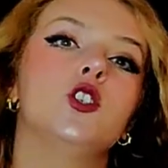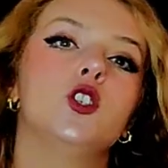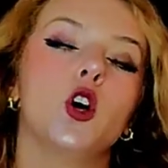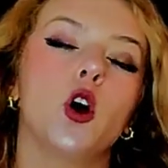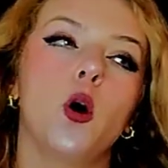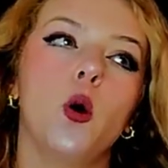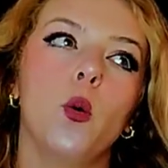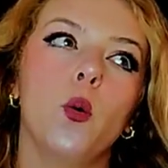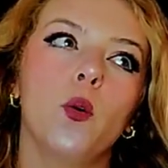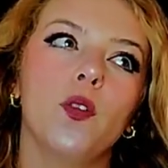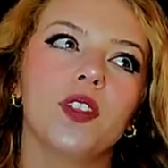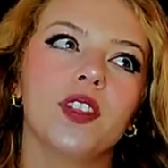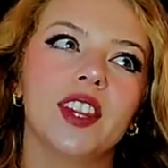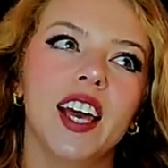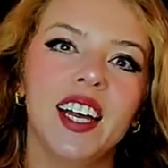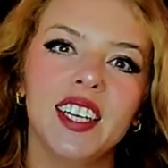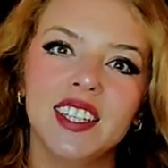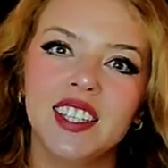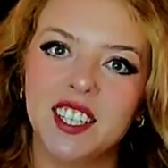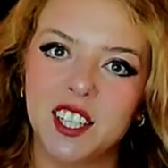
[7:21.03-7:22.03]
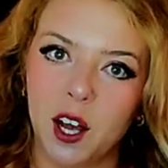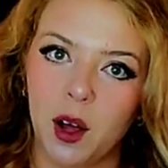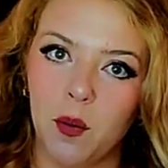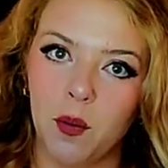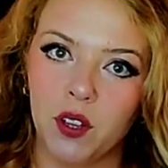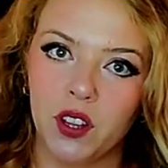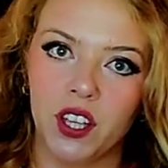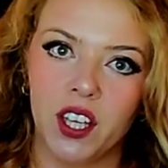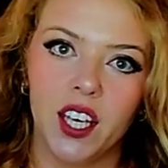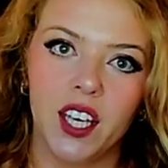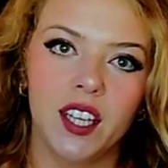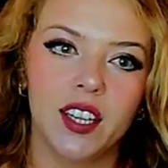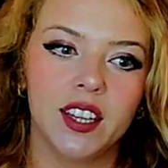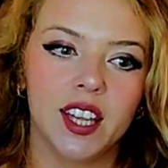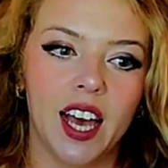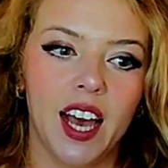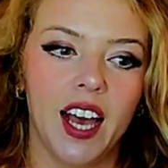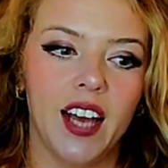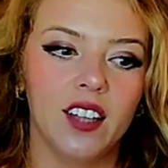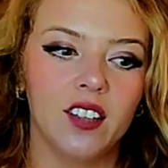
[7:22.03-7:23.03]
So that's something
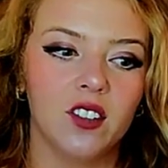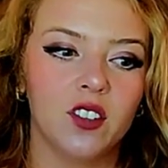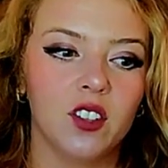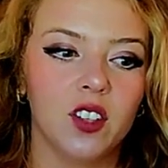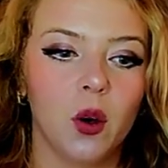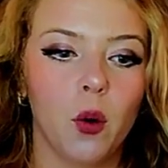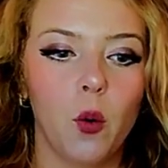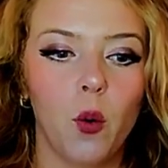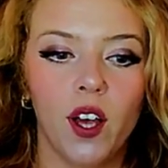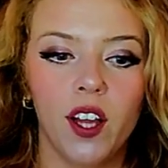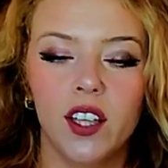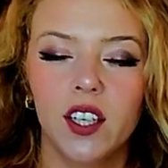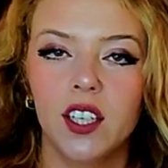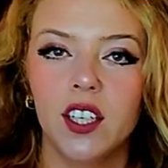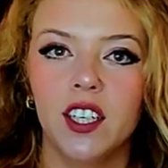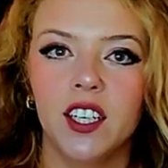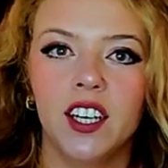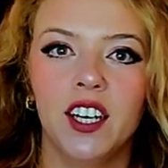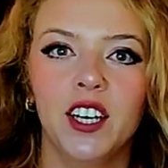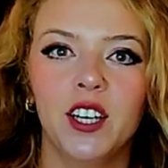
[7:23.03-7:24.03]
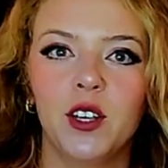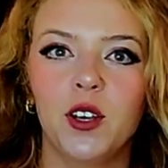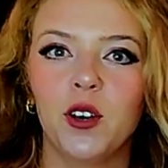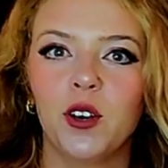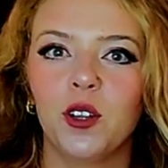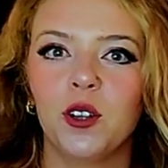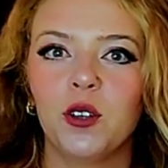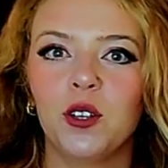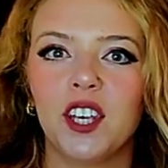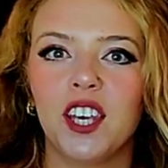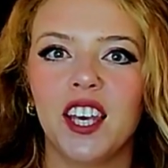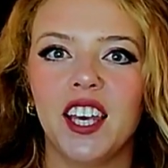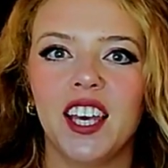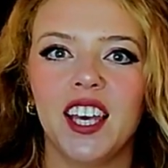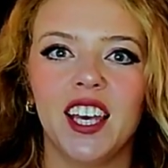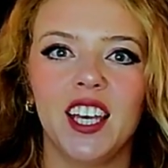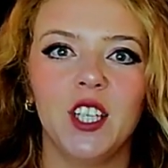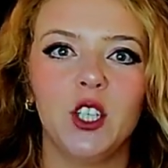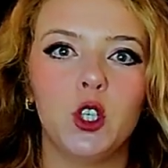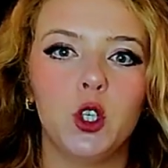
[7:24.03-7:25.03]
that whether you're looking
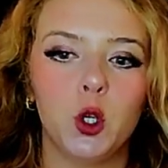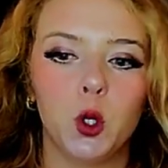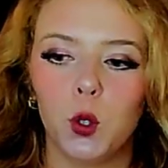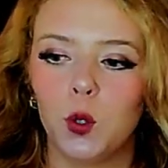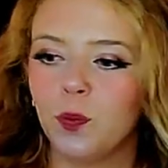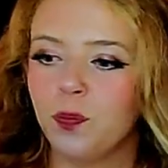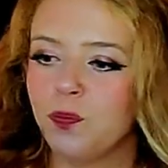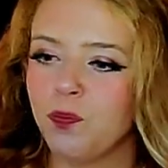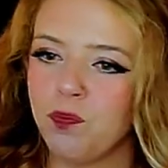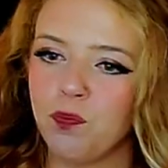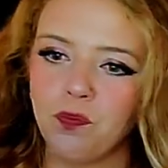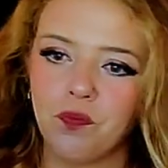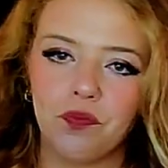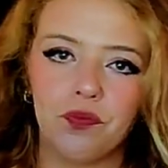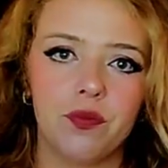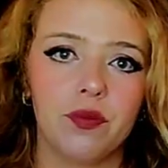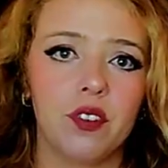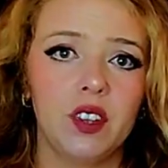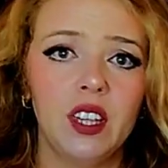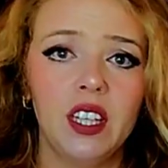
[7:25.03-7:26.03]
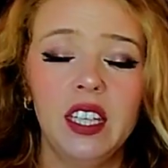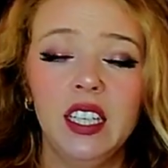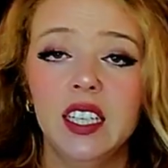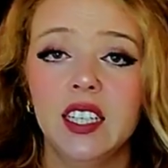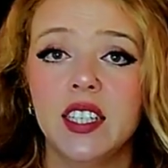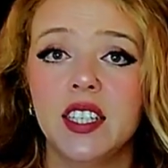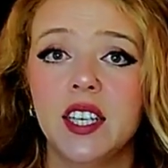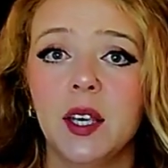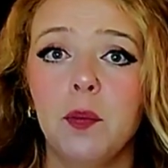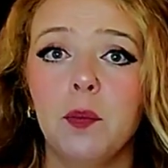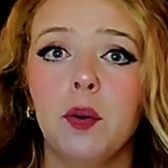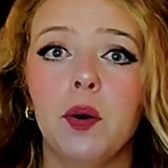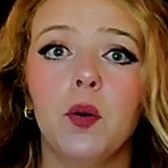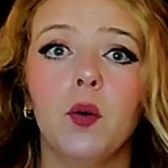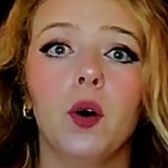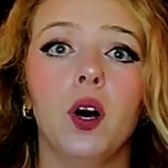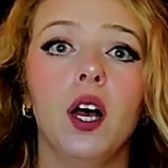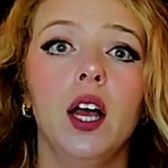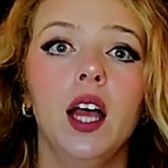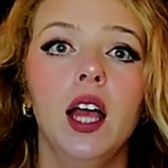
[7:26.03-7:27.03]
into
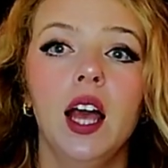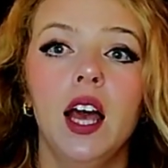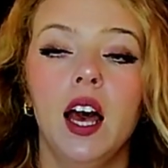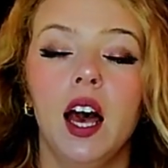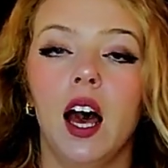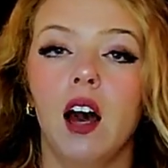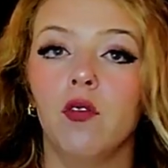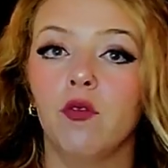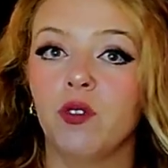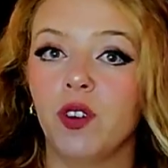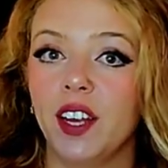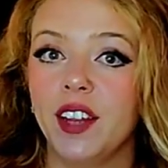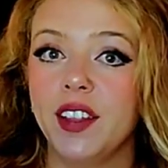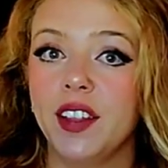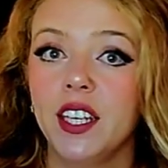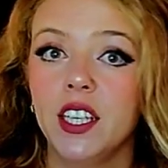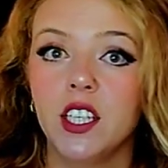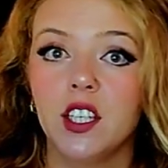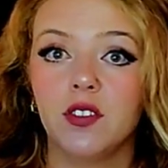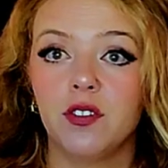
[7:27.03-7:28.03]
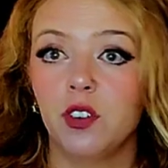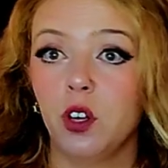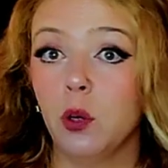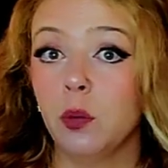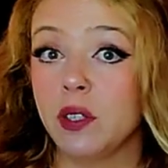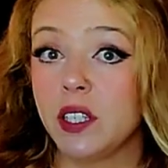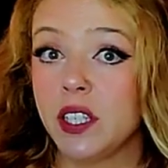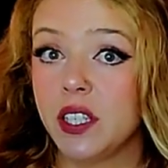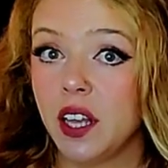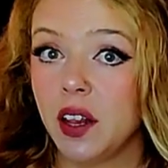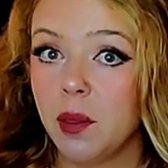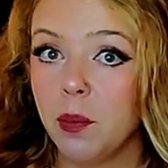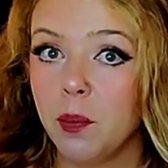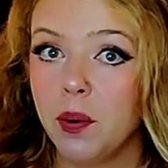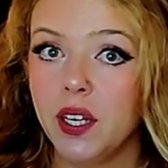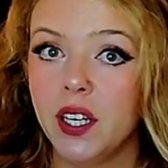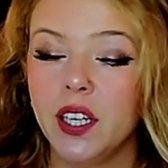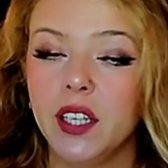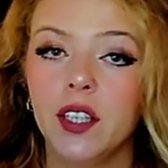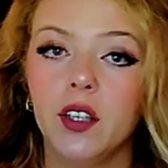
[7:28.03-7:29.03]
simple uh, redness from
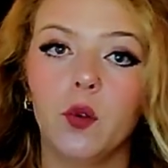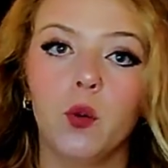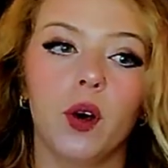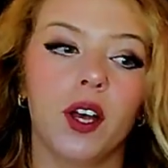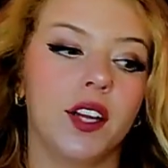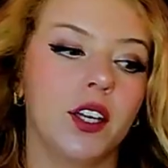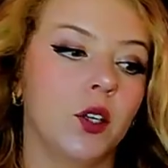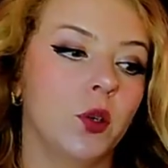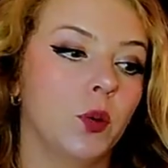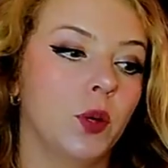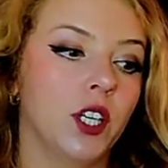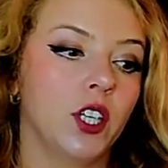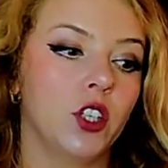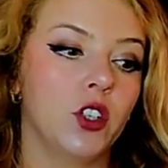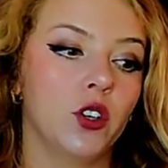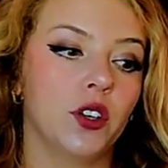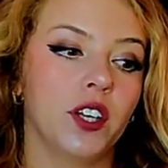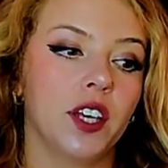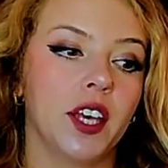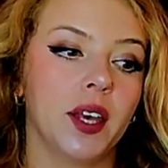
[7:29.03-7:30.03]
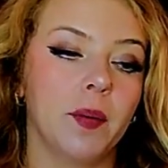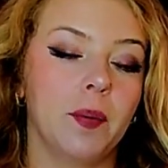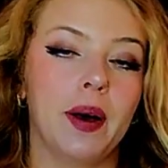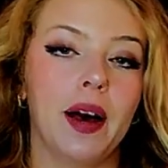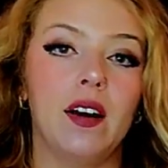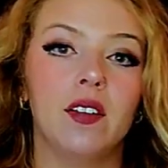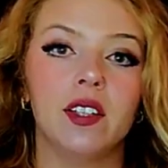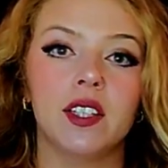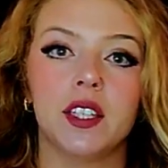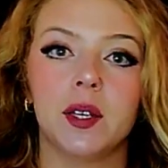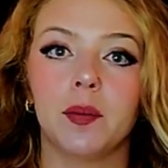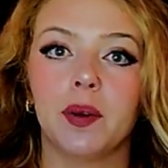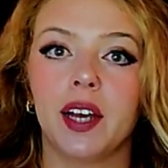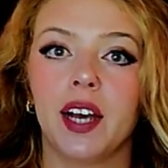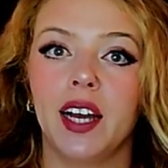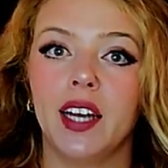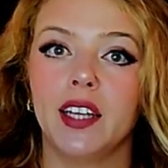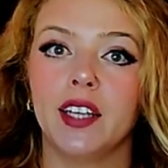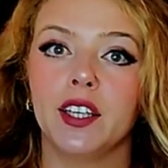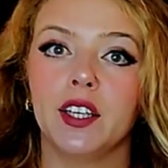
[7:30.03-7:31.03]
sunburn, whether we are talking about some
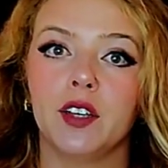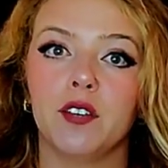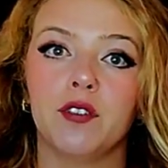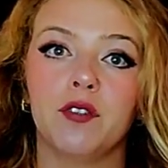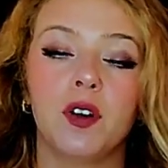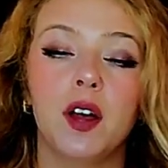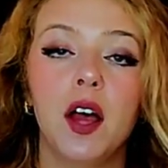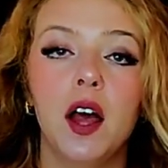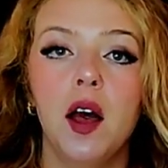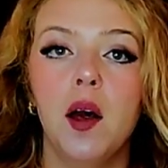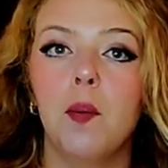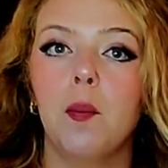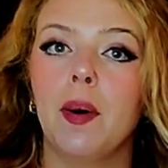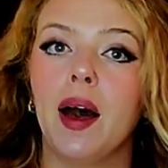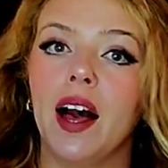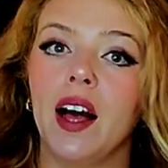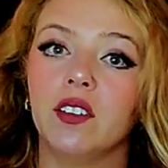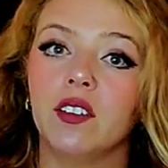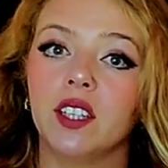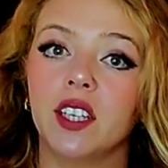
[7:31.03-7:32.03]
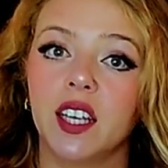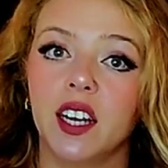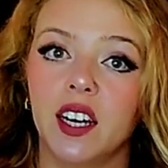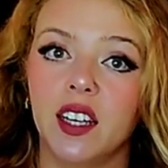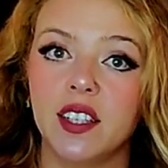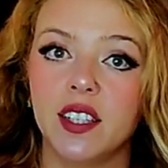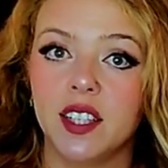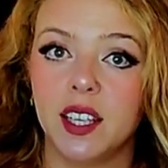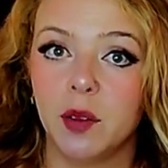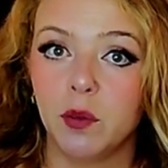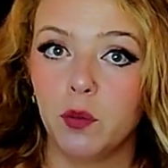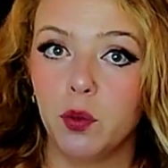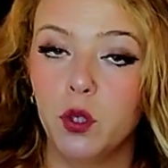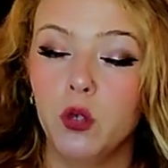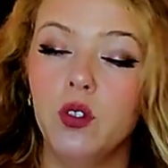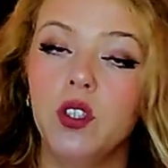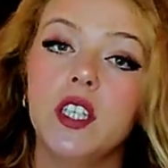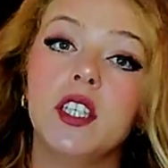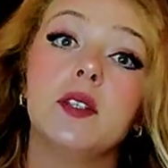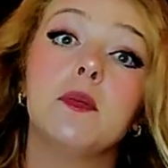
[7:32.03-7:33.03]
kind of mild cuts and
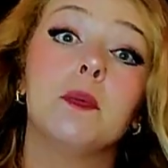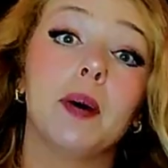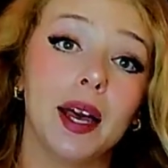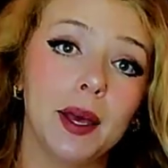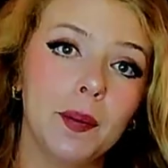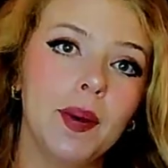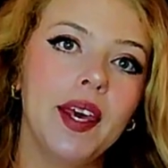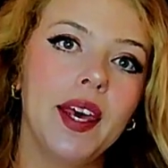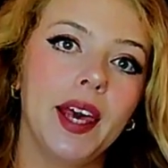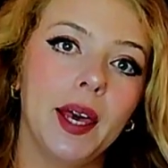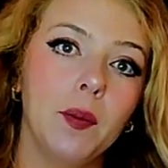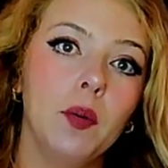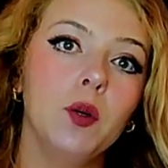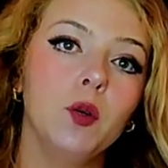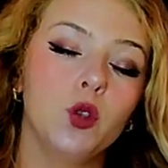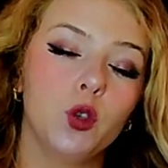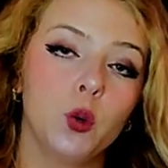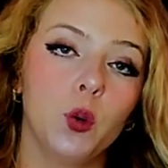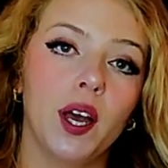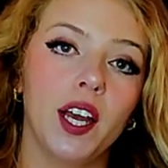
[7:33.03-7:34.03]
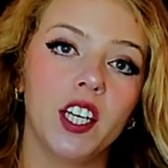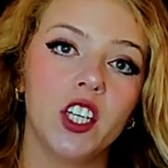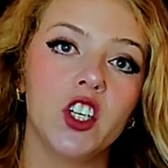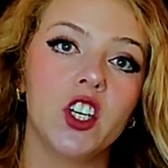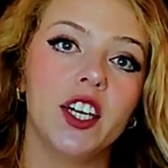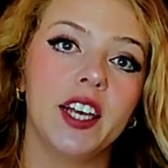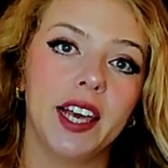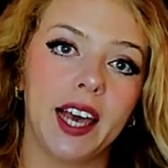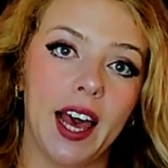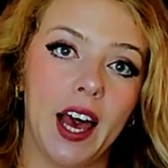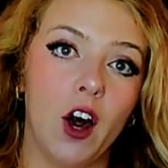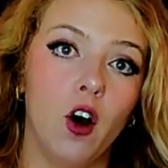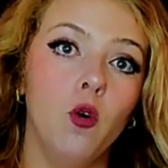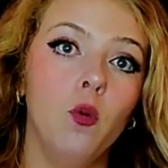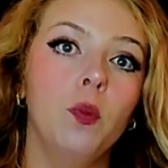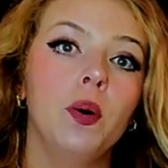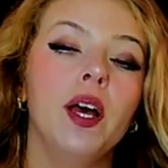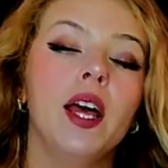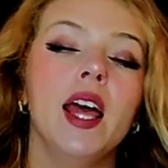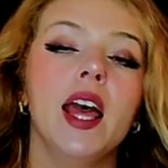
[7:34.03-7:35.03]
bruises, might be able to actually help
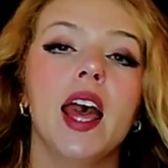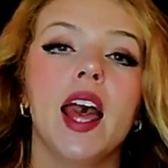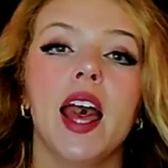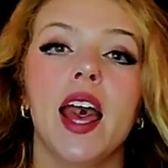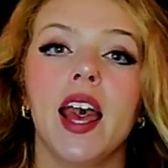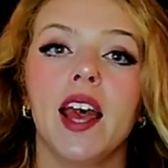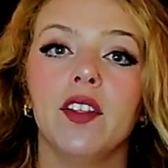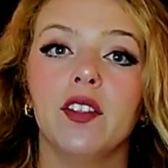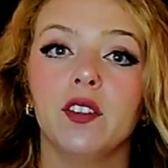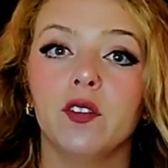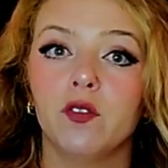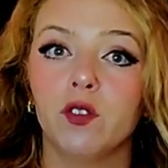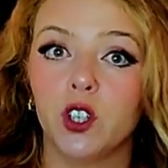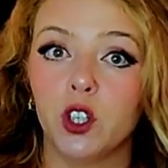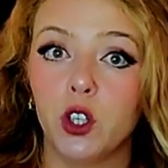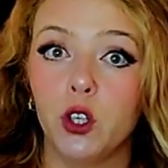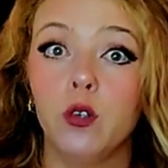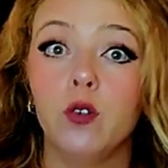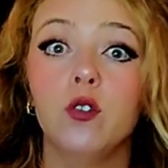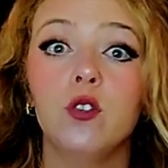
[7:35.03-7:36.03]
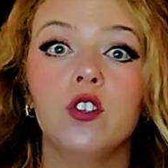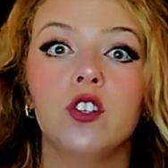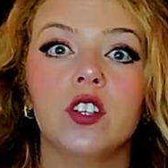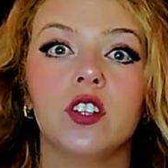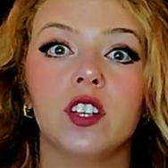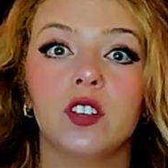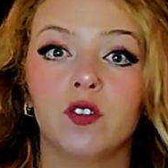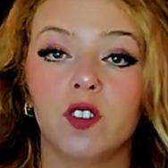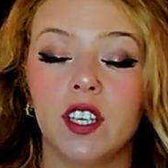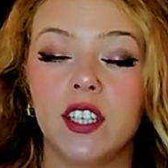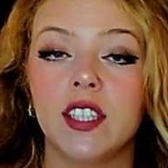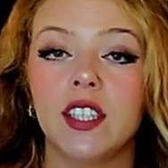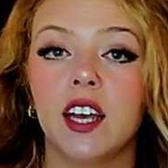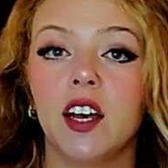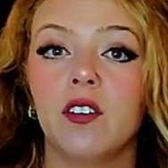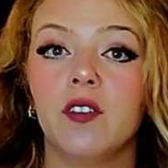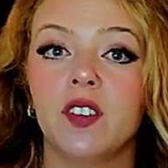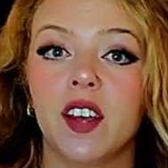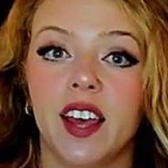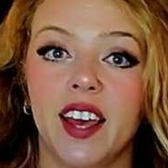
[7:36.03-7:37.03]
and reduce the risk
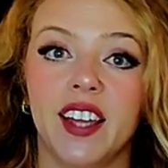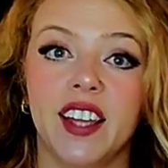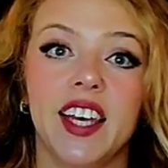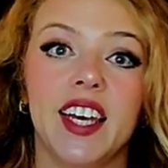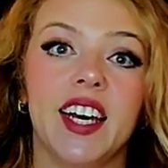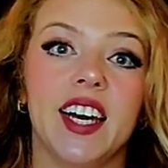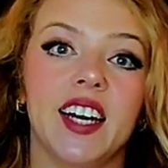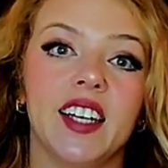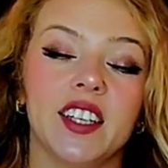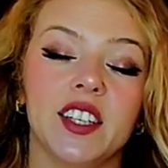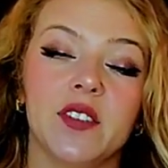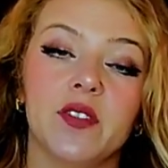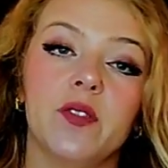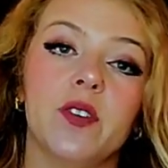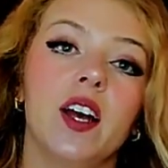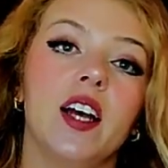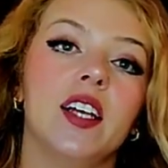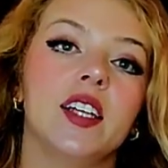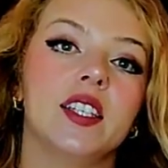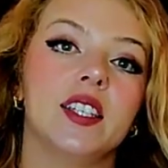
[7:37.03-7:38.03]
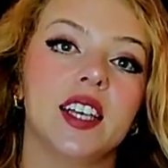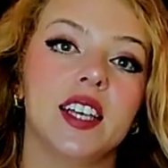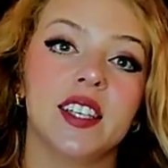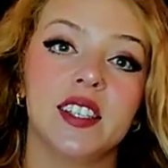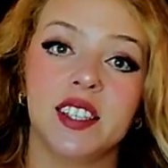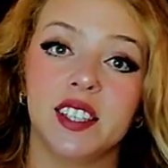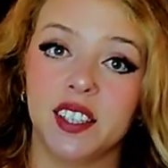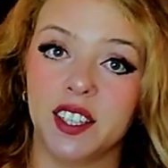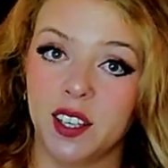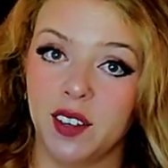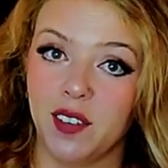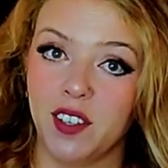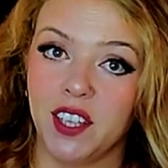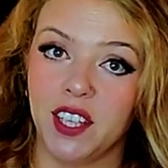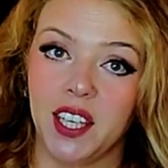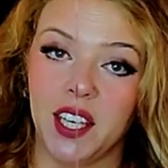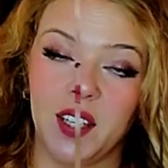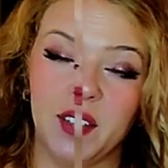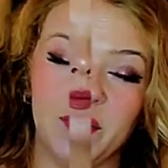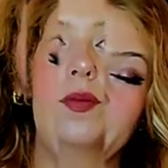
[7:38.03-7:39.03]
of any kind of
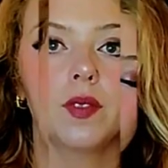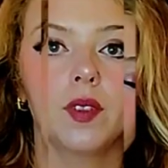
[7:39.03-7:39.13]
sensitivity.